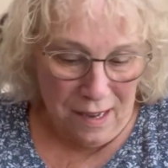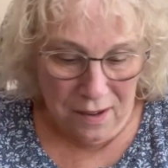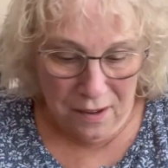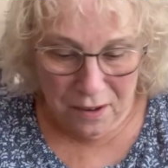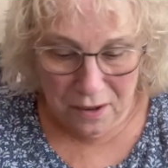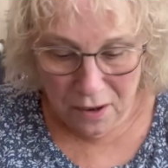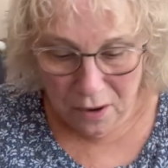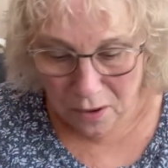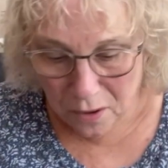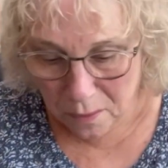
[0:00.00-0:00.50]

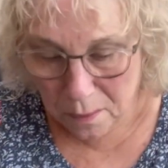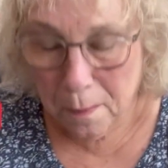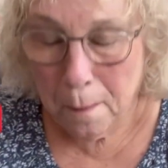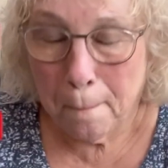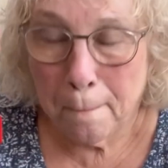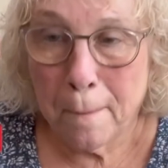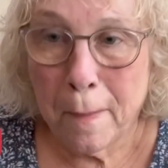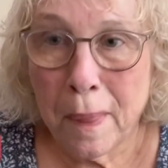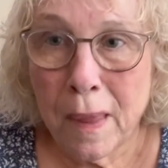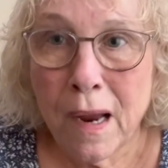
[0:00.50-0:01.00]
so
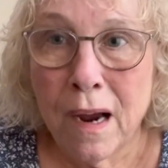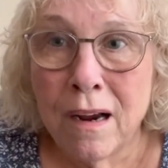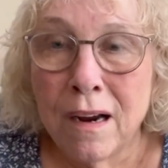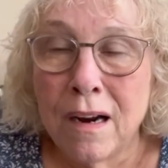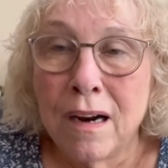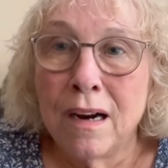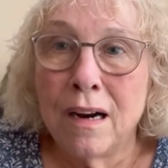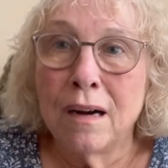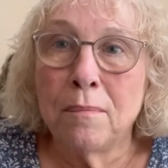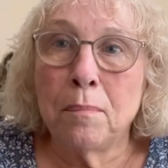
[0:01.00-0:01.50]

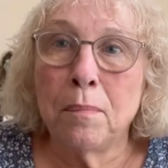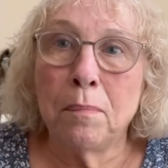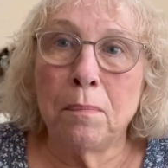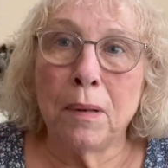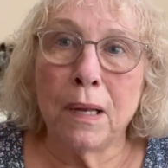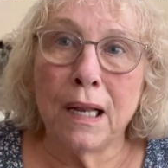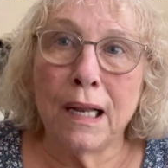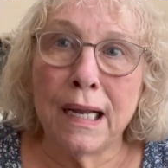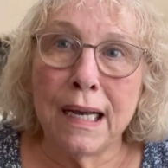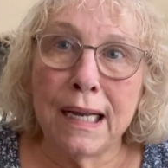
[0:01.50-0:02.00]

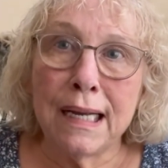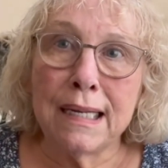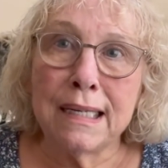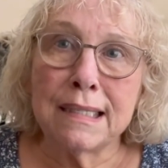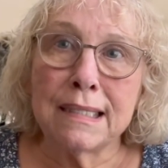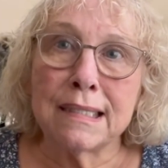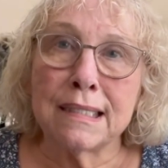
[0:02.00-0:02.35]
please